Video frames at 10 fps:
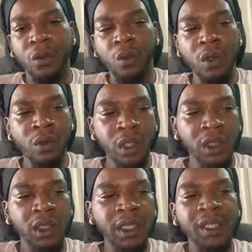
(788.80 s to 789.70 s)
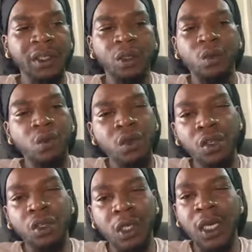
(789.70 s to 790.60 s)
We would let the
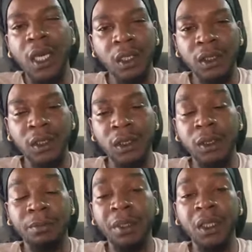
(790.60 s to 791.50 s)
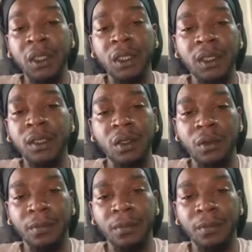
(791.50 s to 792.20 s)
world constantly beat us up